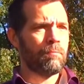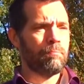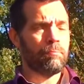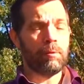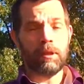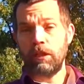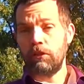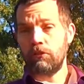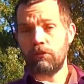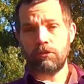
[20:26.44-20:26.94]

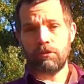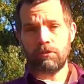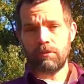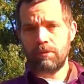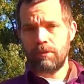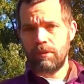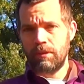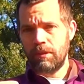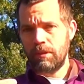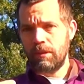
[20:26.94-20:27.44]
Please
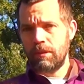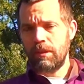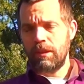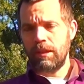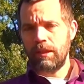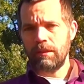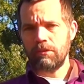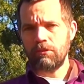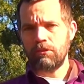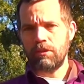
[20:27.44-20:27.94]

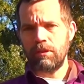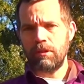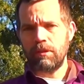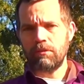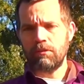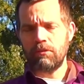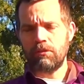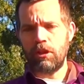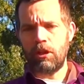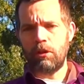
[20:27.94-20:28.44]

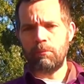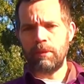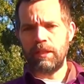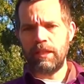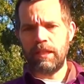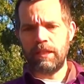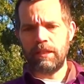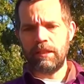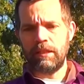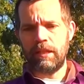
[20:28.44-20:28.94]
tell
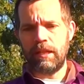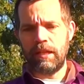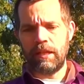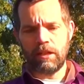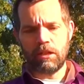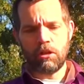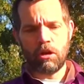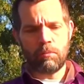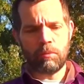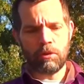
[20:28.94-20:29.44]
me in
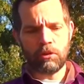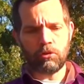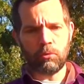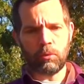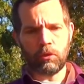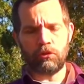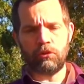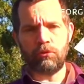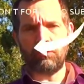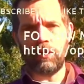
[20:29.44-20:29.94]
the comments
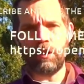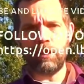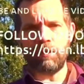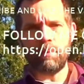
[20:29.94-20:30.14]
what you think